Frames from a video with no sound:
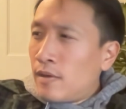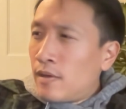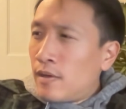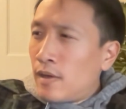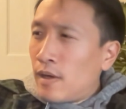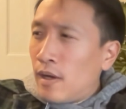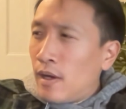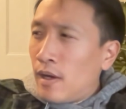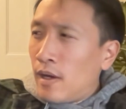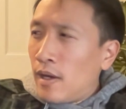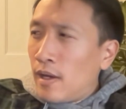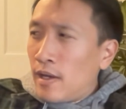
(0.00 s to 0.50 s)

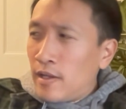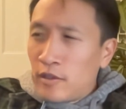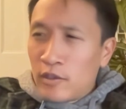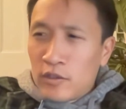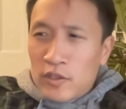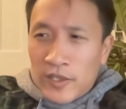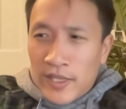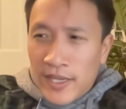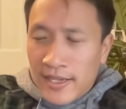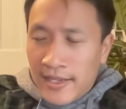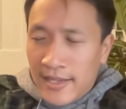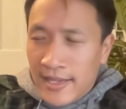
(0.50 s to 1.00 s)
and you
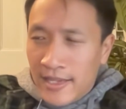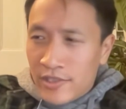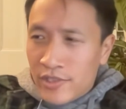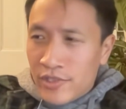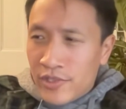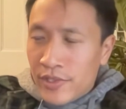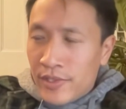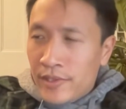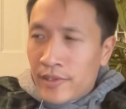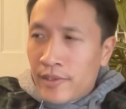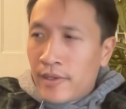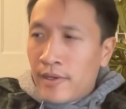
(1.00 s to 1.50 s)
look at
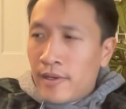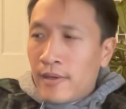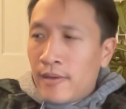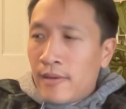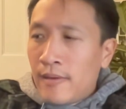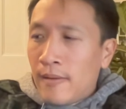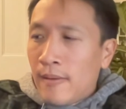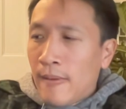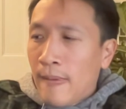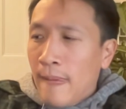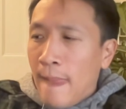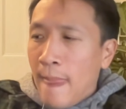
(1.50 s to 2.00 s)
nature,
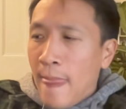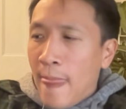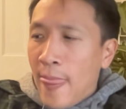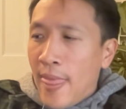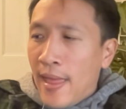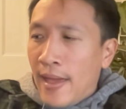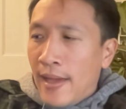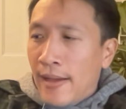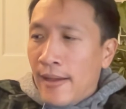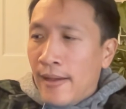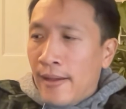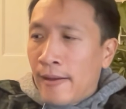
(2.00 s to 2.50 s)

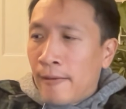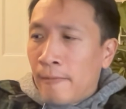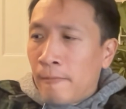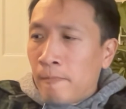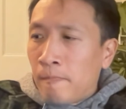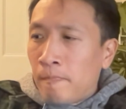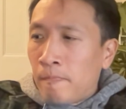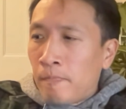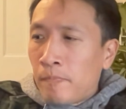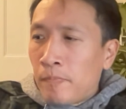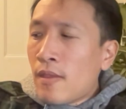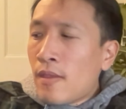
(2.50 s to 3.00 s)

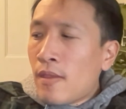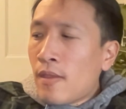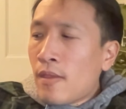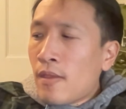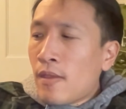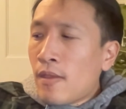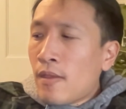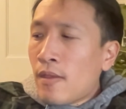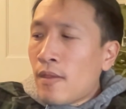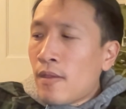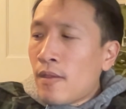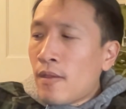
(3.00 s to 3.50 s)
um,
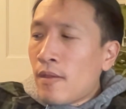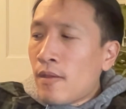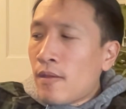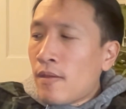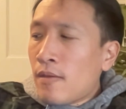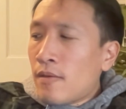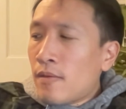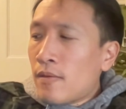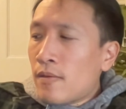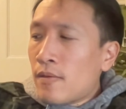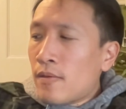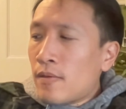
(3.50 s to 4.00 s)

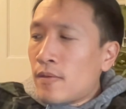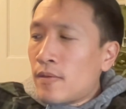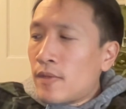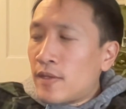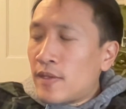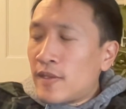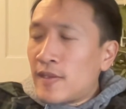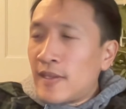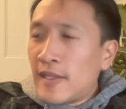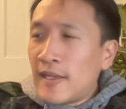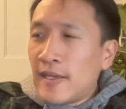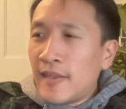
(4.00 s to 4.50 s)
the
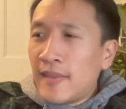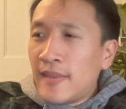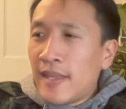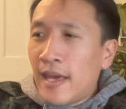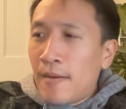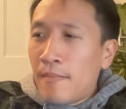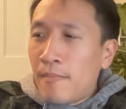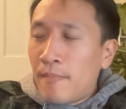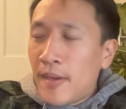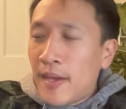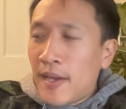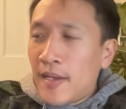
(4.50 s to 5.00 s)
thing
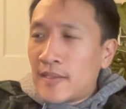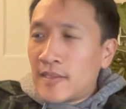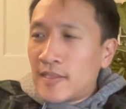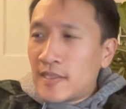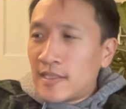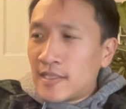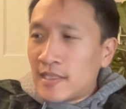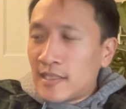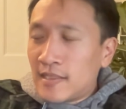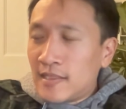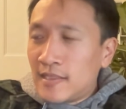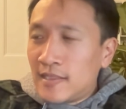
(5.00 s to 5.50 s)
that makes us
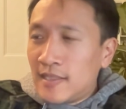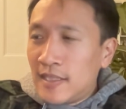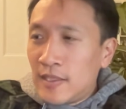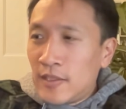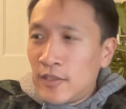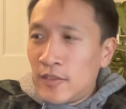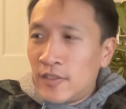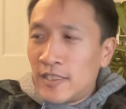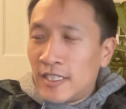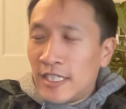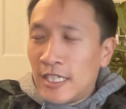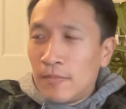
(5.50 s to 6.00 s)
continue
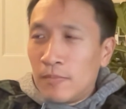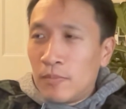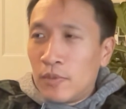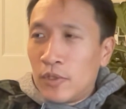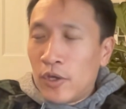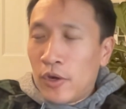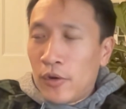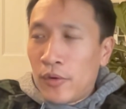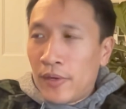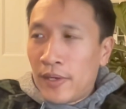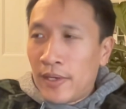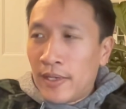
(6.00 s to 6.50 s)
to keep
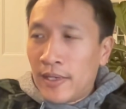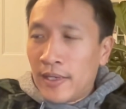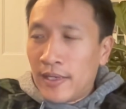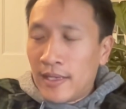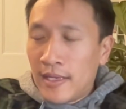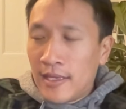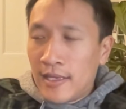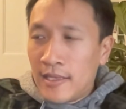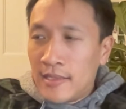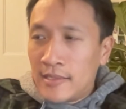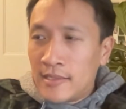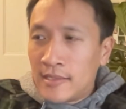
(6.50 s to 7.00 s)
going
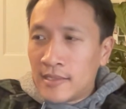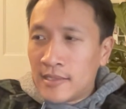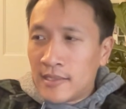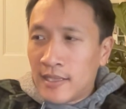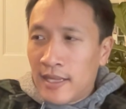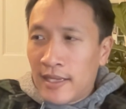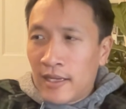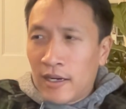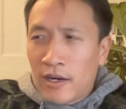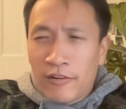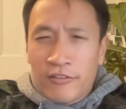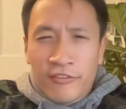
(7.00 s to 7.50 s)
is
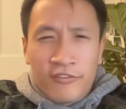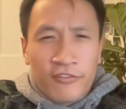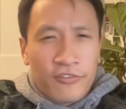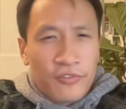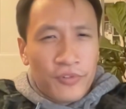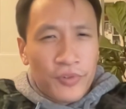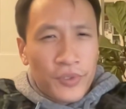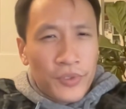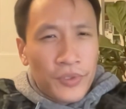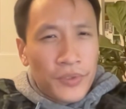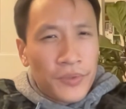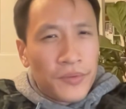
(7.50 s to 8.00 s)
like our
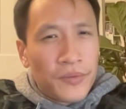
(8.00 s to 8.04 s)
fruit.